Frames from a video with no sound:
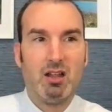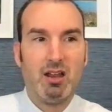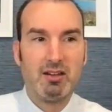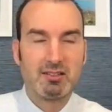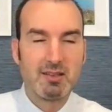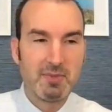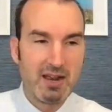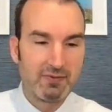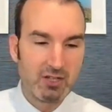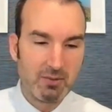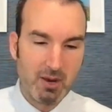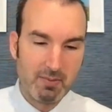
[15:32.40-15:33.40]
and it's something I've
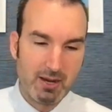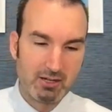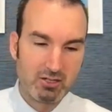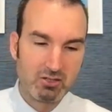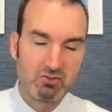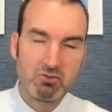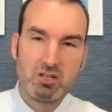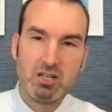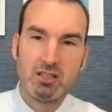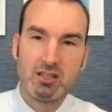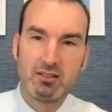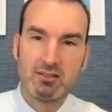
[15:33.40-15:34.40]
told my patients routinely